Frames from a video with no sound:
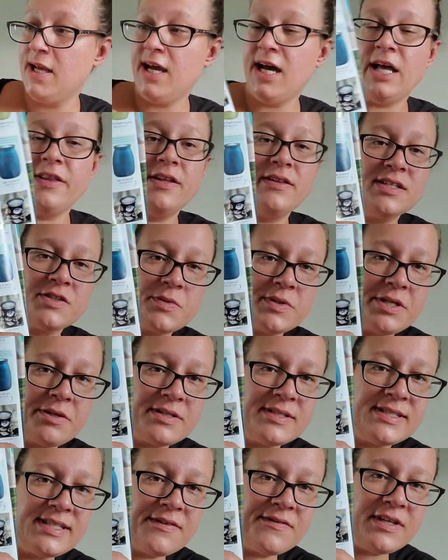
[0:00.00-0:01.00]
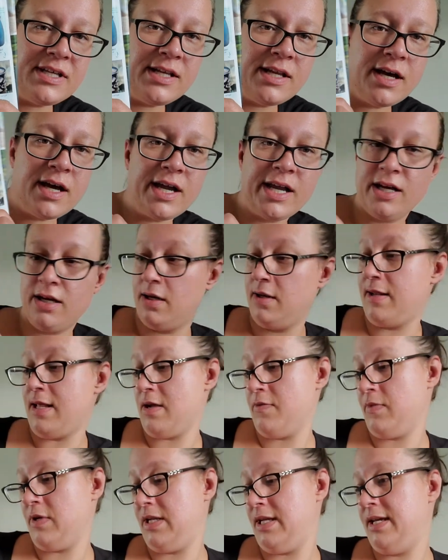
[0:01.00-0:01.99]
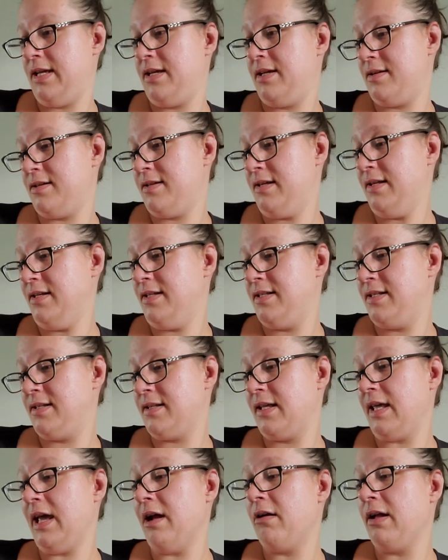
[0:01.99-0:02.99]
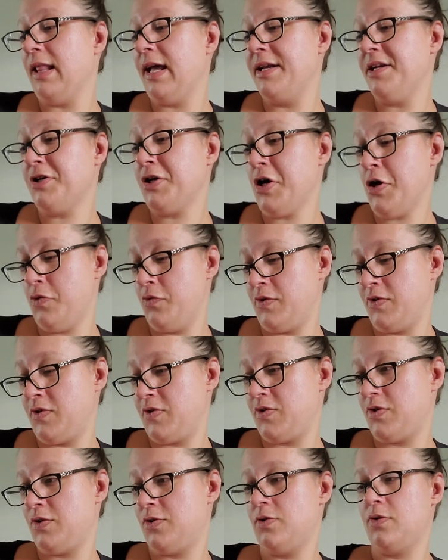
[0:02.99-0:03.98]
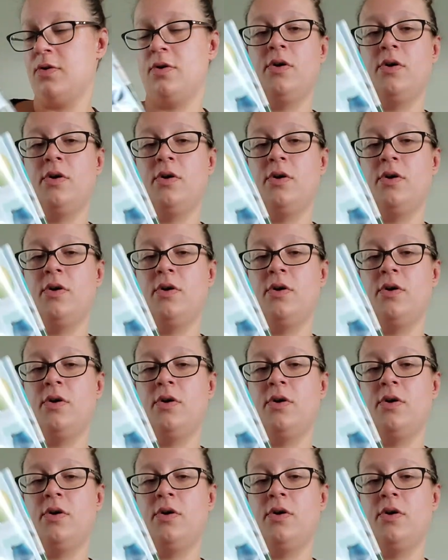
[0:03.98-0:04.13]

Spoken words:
And then this one here is $79. That one is Carolina Coast.